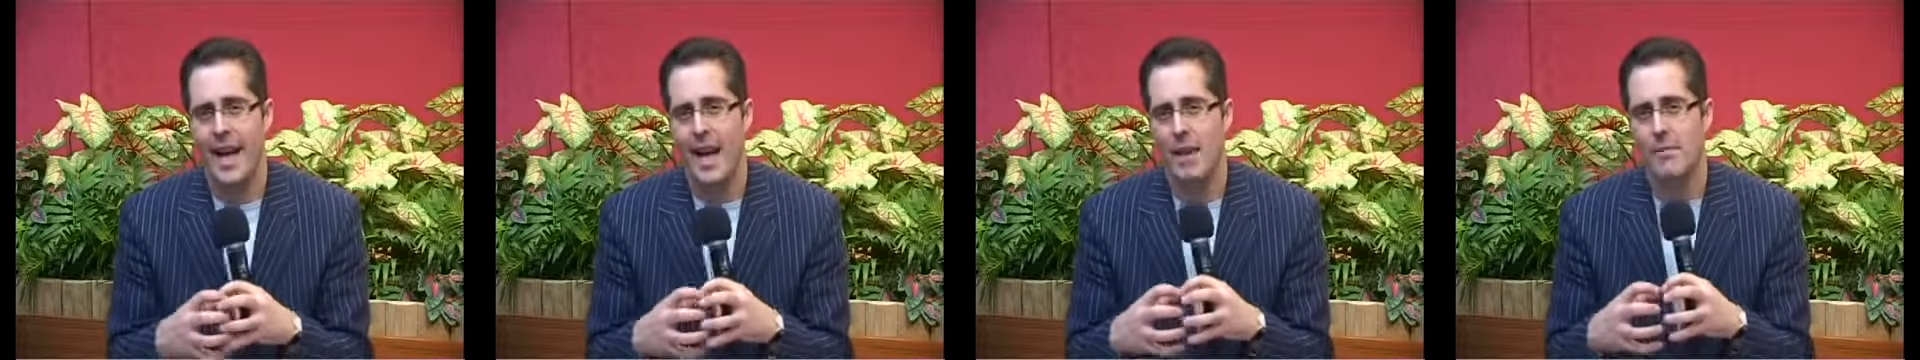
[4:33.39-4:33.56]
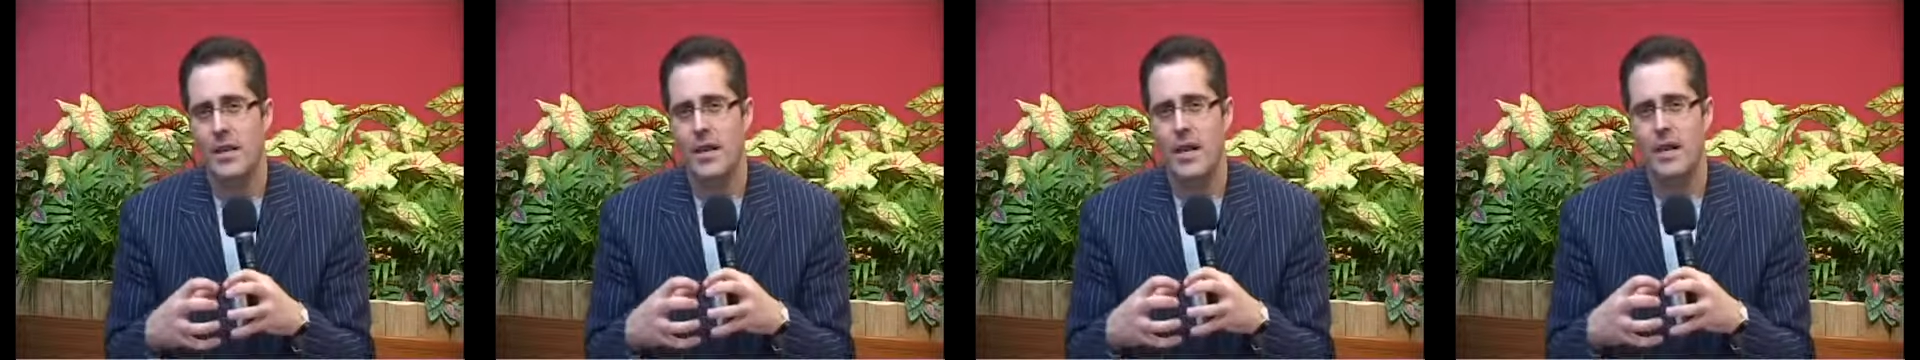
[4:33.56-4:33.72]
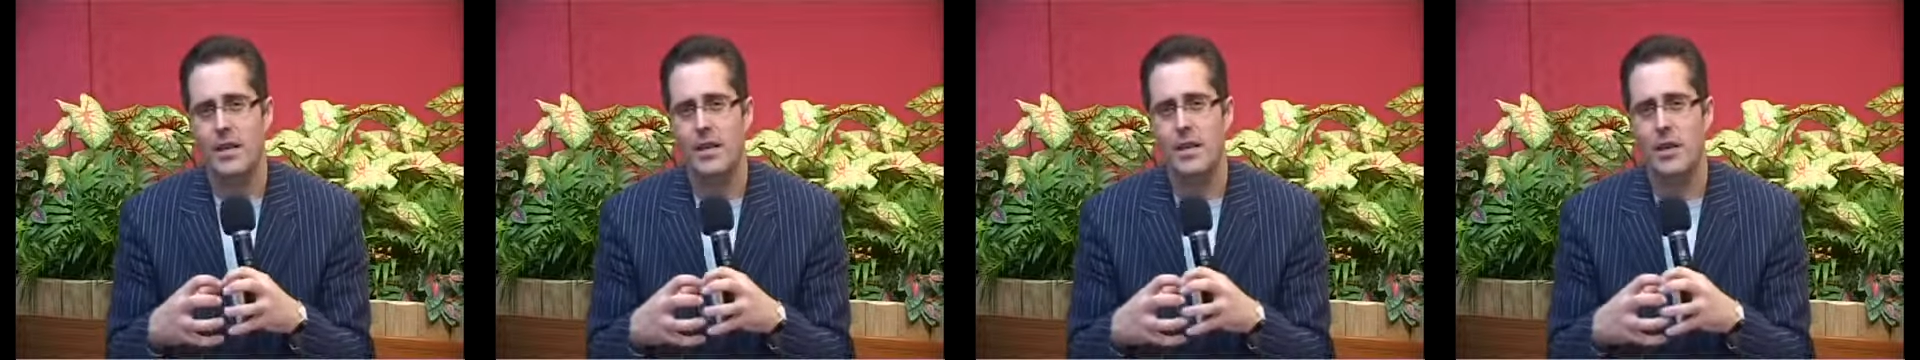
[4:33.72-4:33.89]

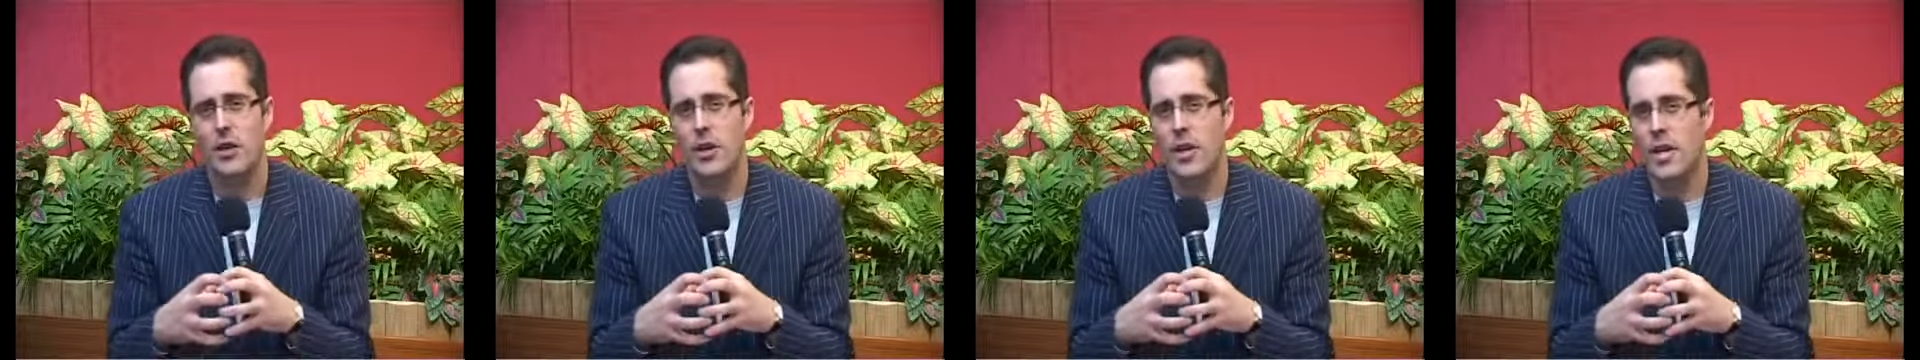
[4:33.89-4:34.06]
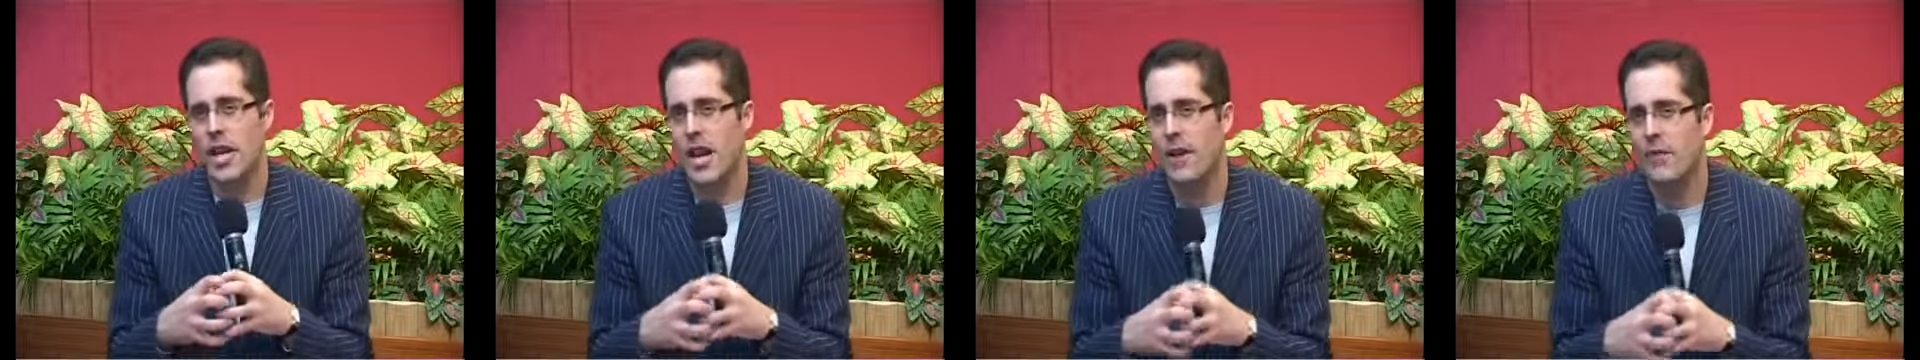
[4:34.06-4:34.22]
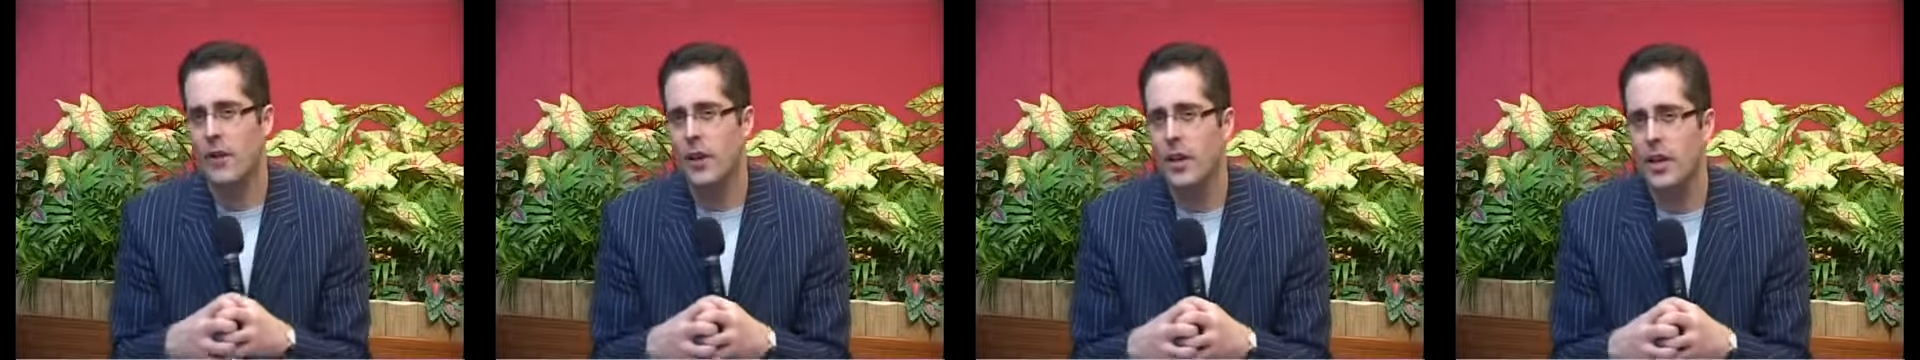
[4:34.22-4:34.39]
And because they're
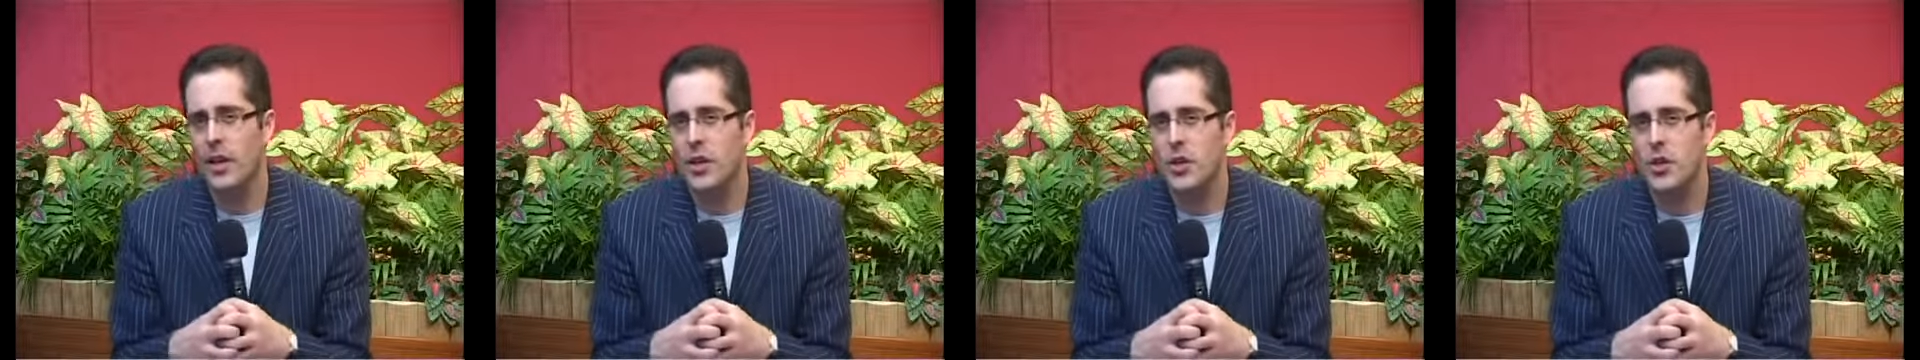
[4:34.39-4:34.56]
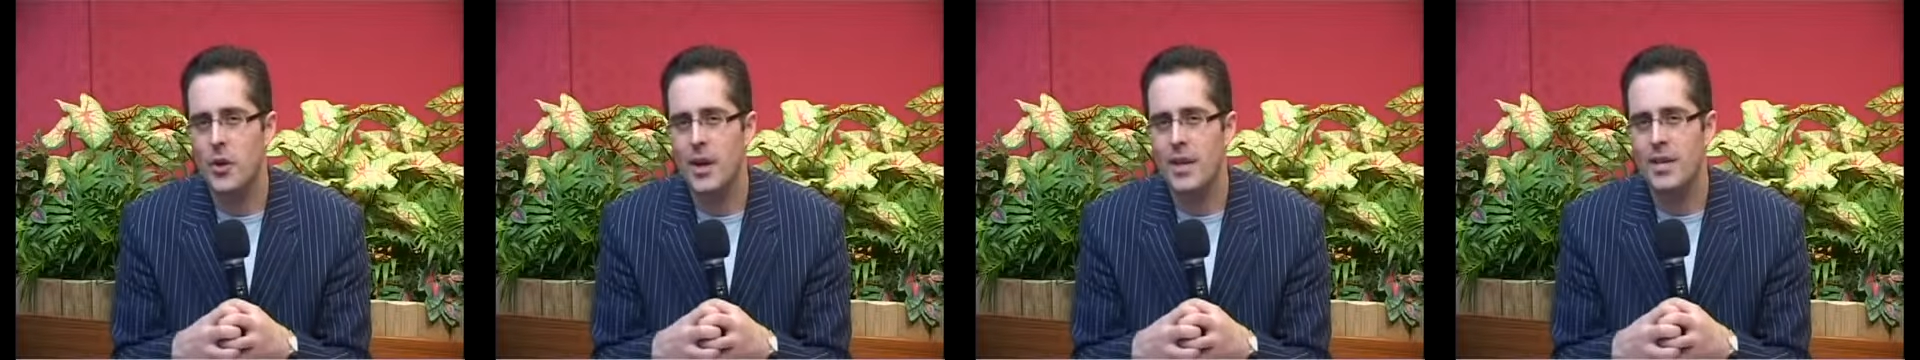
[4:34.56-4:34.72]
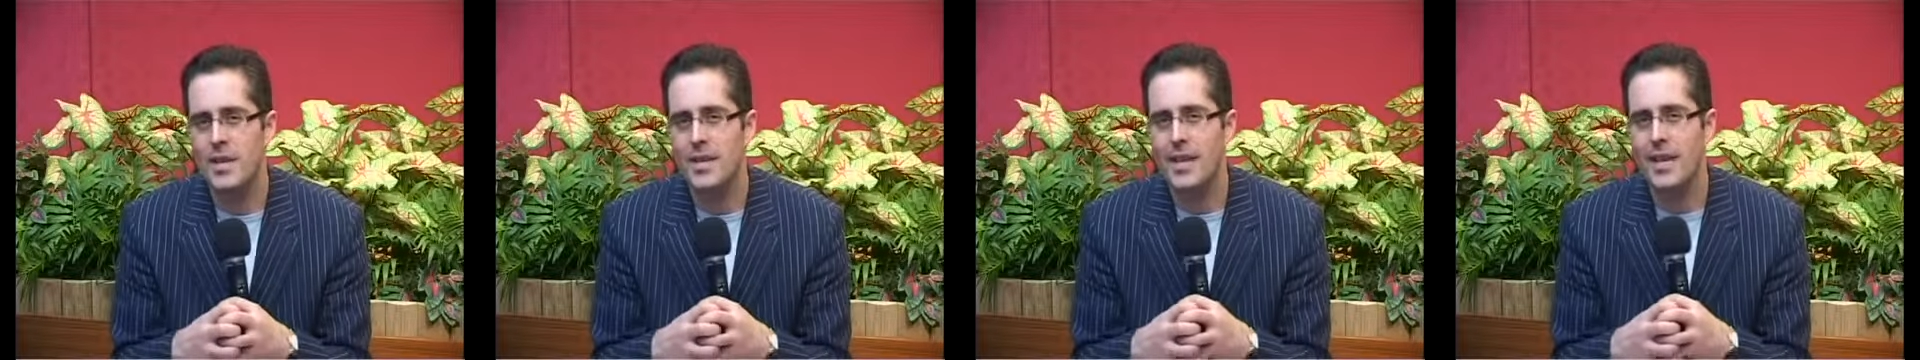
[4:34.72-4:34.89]
never going to
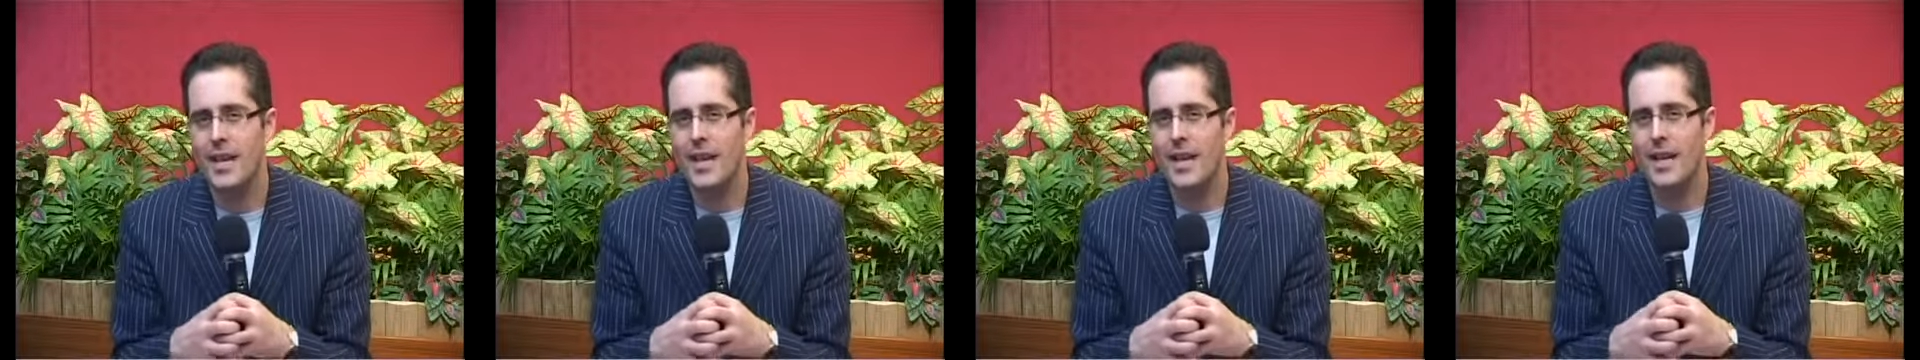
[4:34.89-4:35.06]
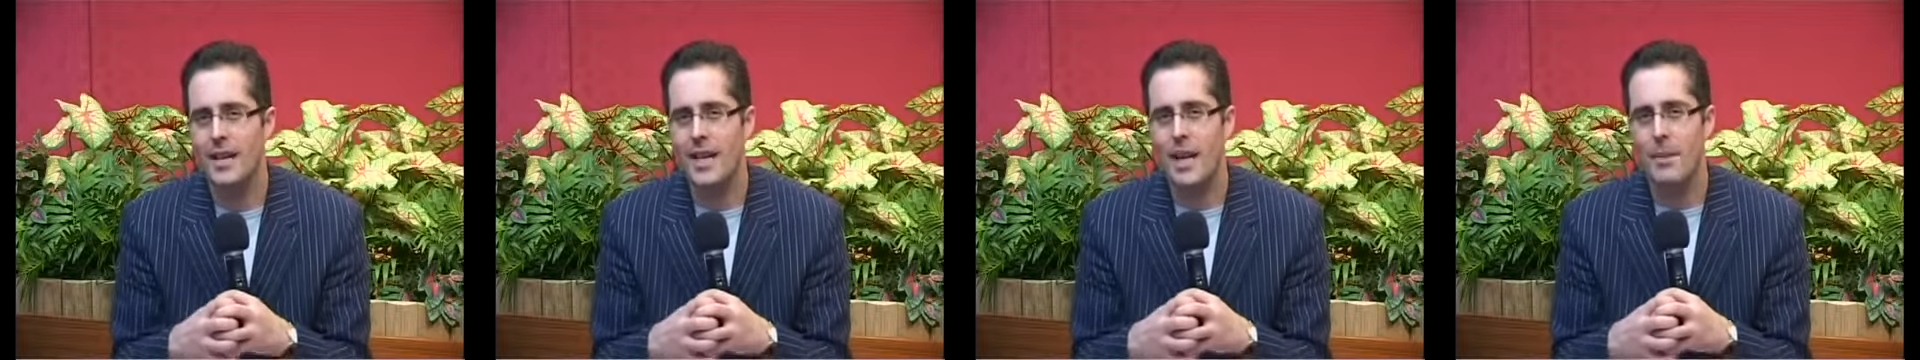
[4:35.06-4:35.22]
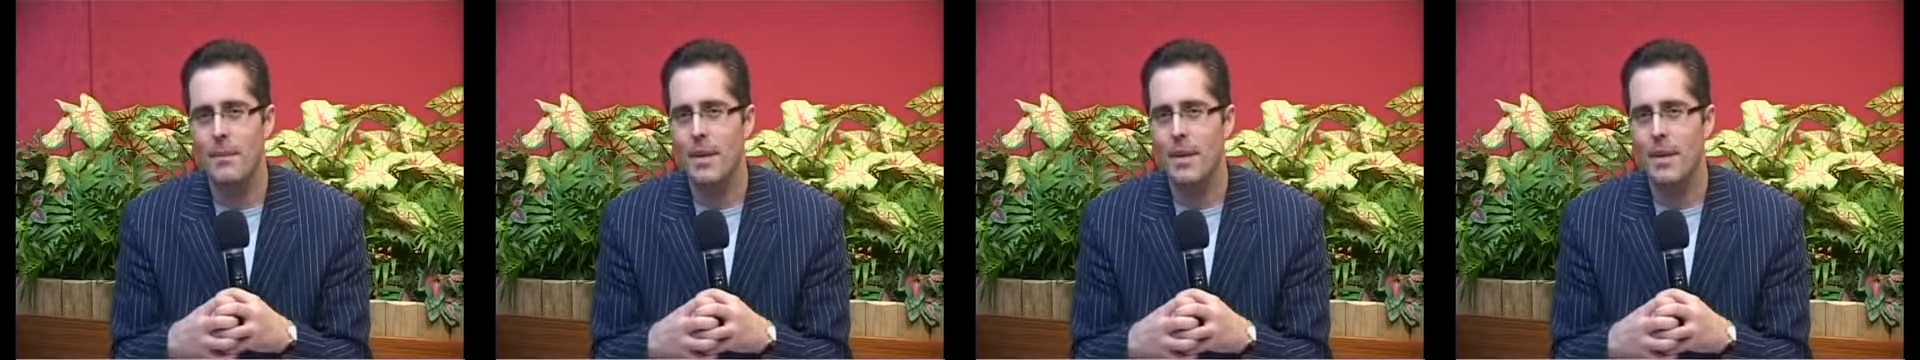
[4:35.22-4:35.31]
trust again,